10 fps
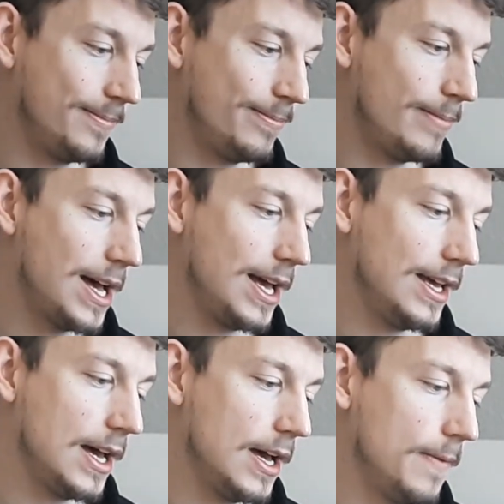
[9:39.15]

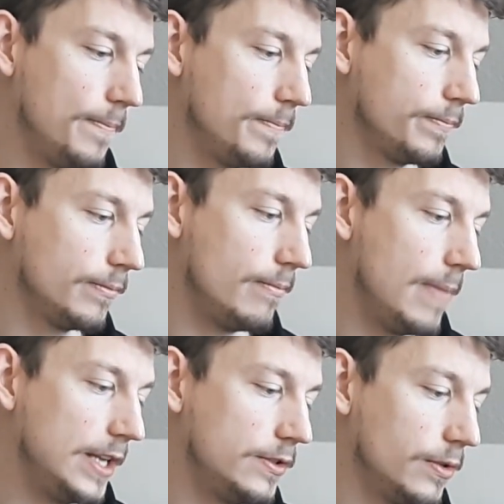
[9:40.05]
my
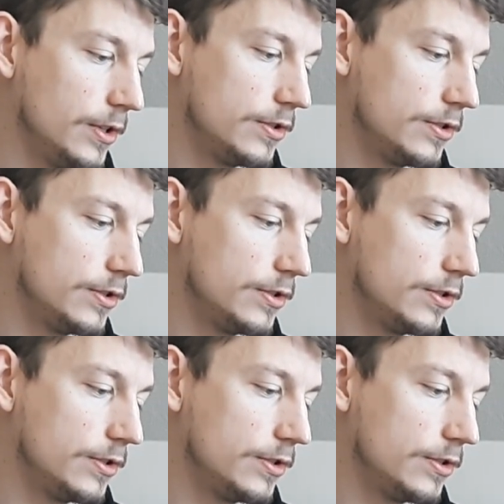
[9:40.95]
mentor